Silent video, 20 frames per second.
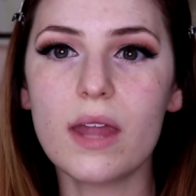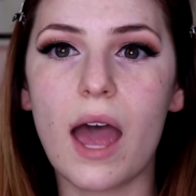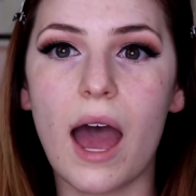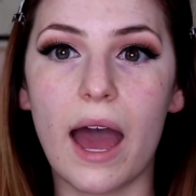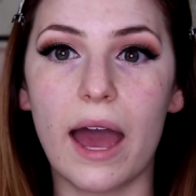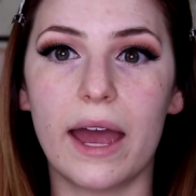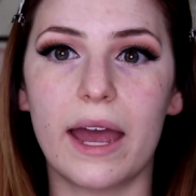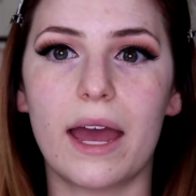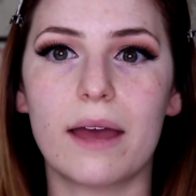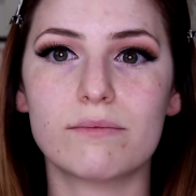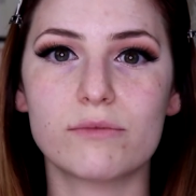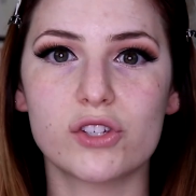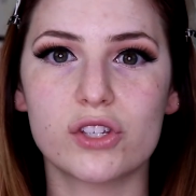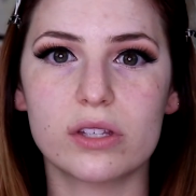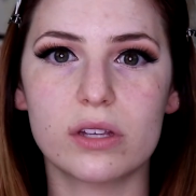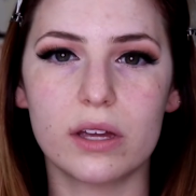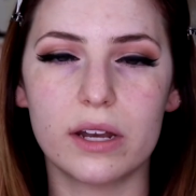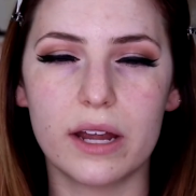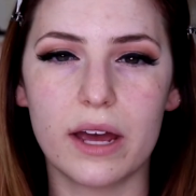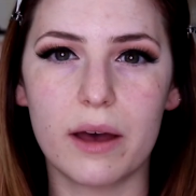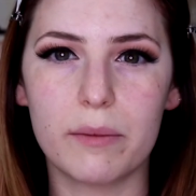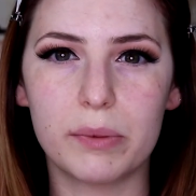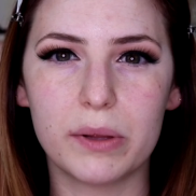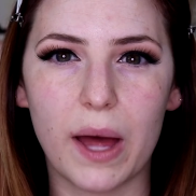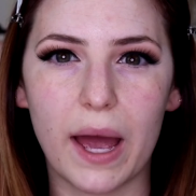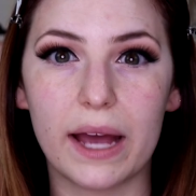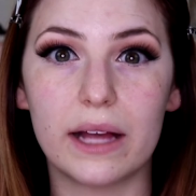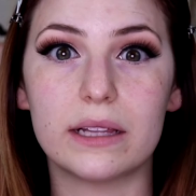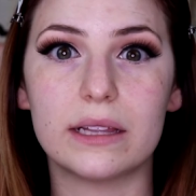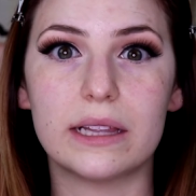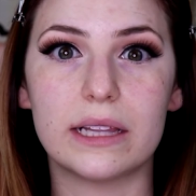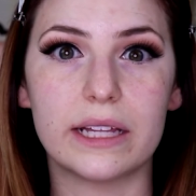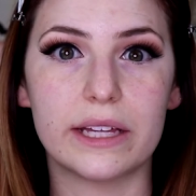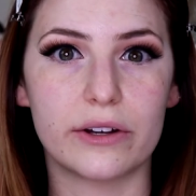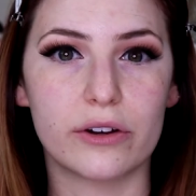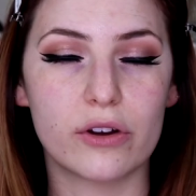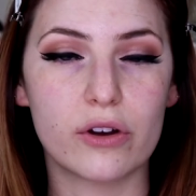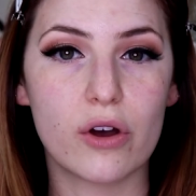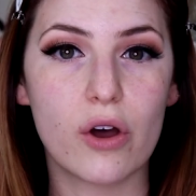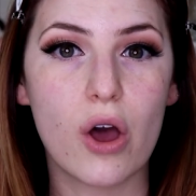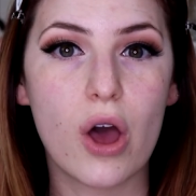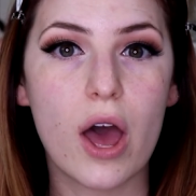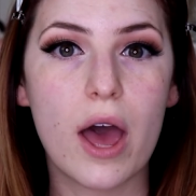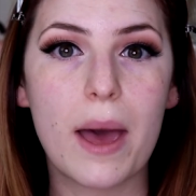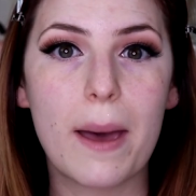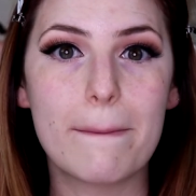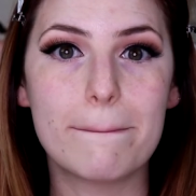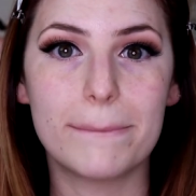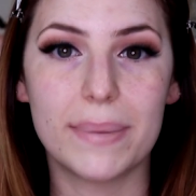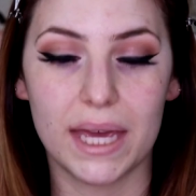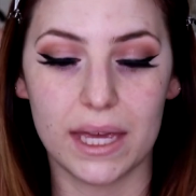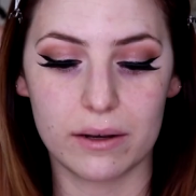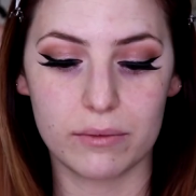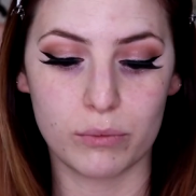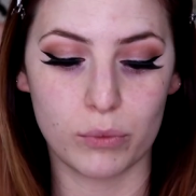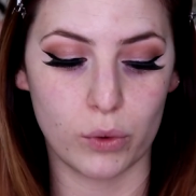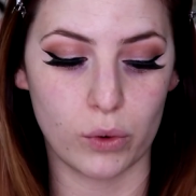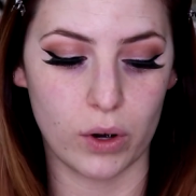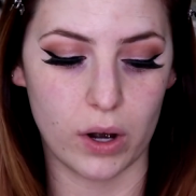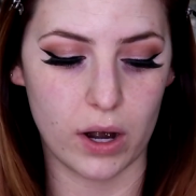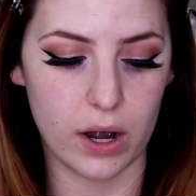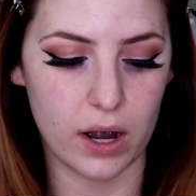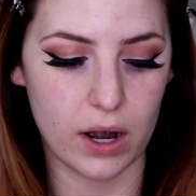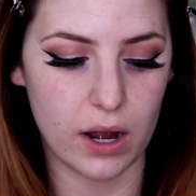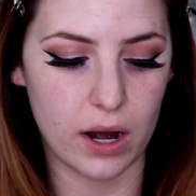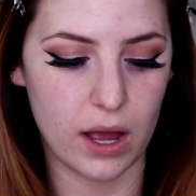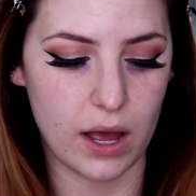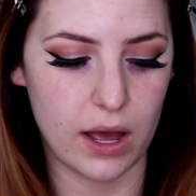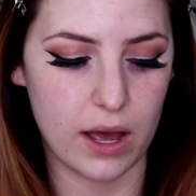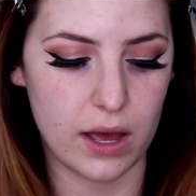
I am just going to apply a little bit more